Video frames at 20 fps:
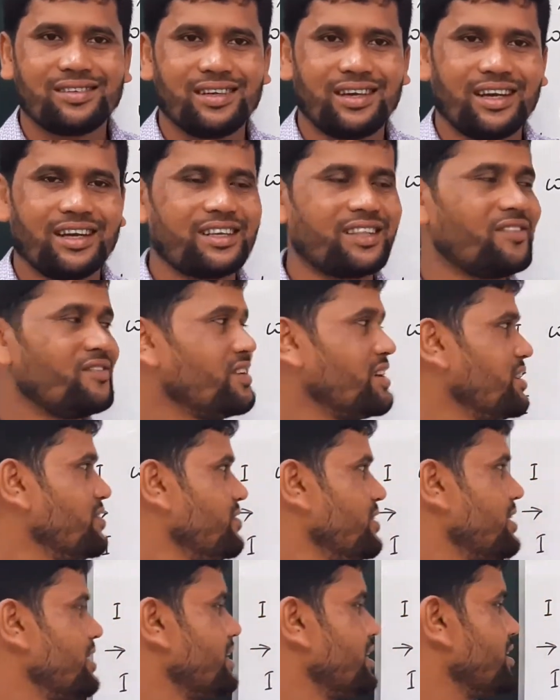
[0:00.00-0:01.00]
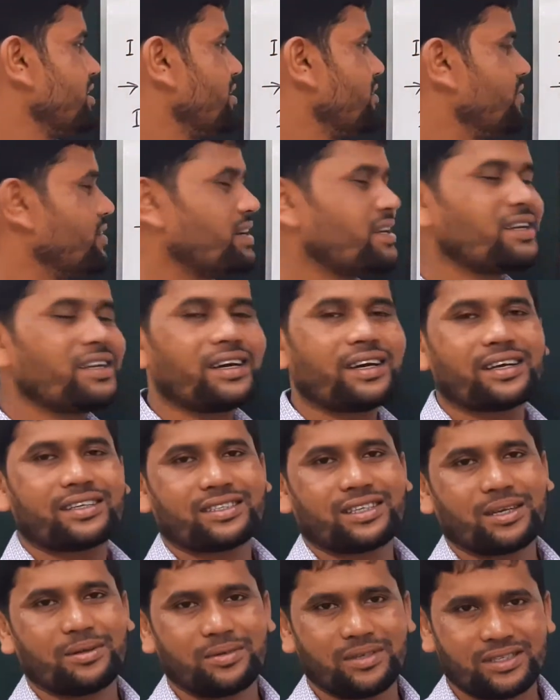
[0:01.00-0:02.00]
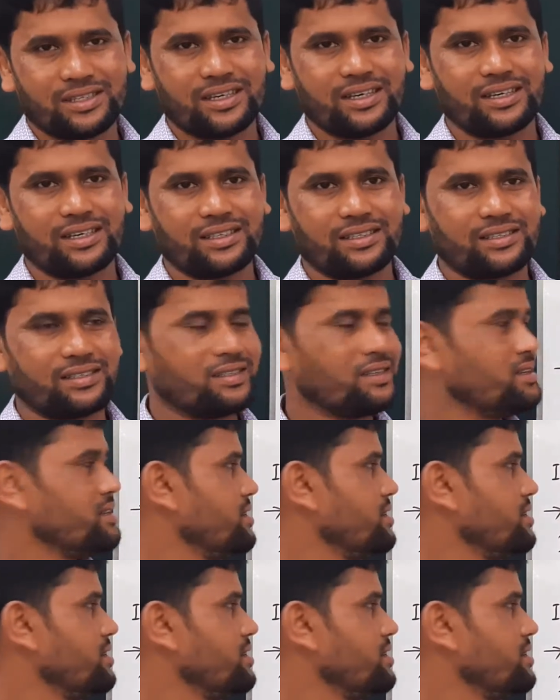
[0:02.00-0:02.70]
at the very beginning of an exclamatory sentence.